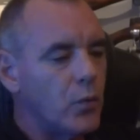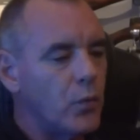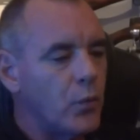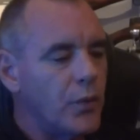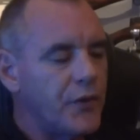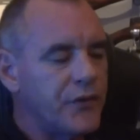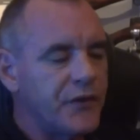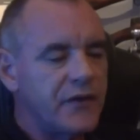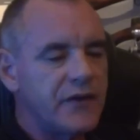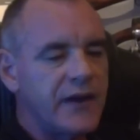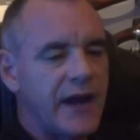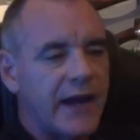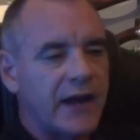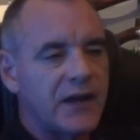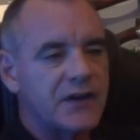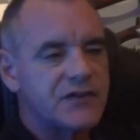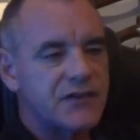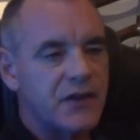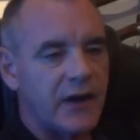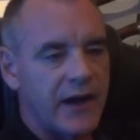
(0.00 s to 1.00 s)
With the
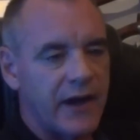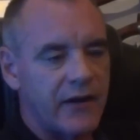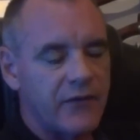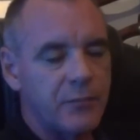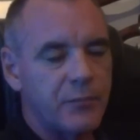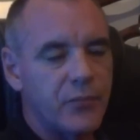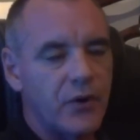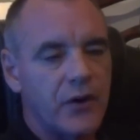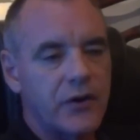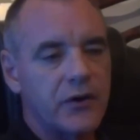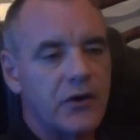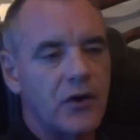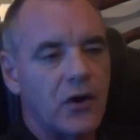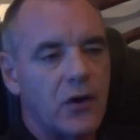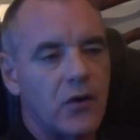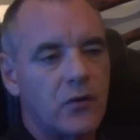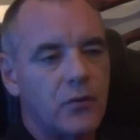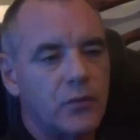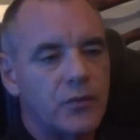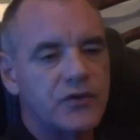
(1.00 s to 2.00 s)
daggers, I have a
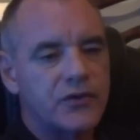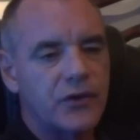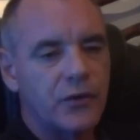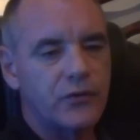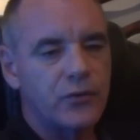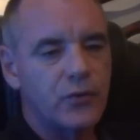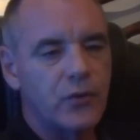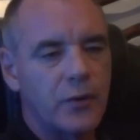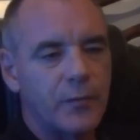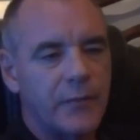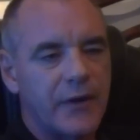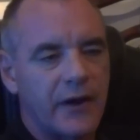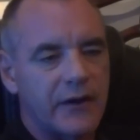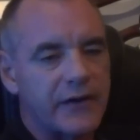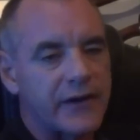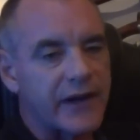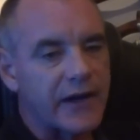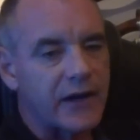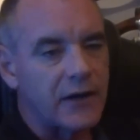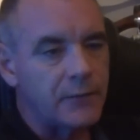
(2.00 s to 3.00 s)
protocol which I'll talk about
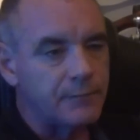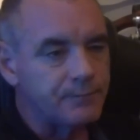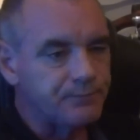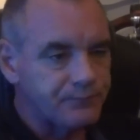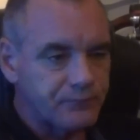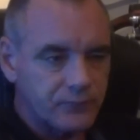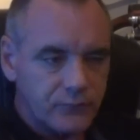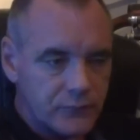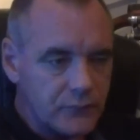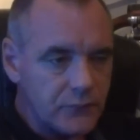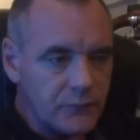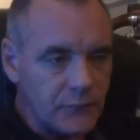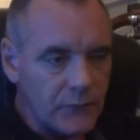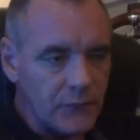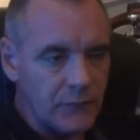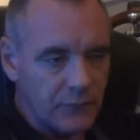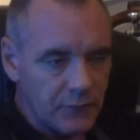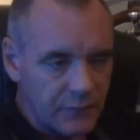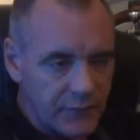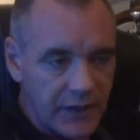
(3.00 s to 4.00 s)
now
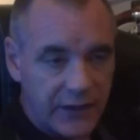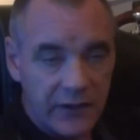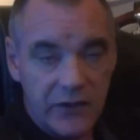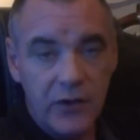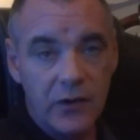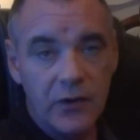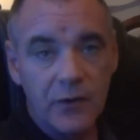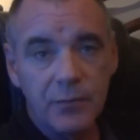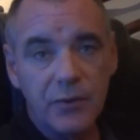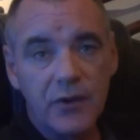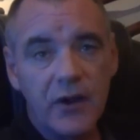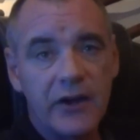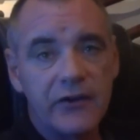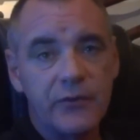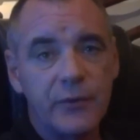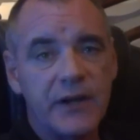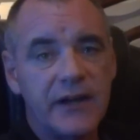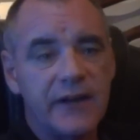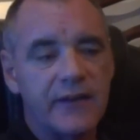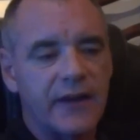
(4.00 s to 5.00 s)
that you can apply
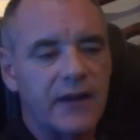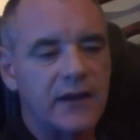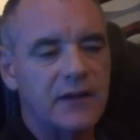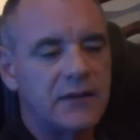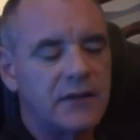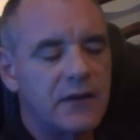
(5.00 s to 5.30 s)
to anything.